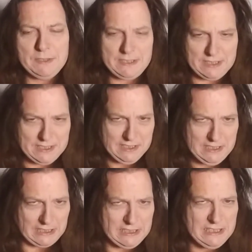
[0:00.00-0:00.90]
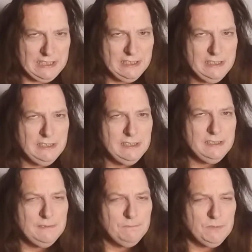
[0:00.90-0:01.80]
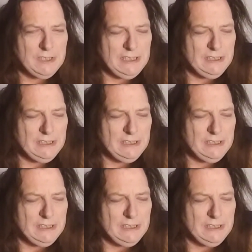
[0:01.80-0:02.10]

disgust. Like,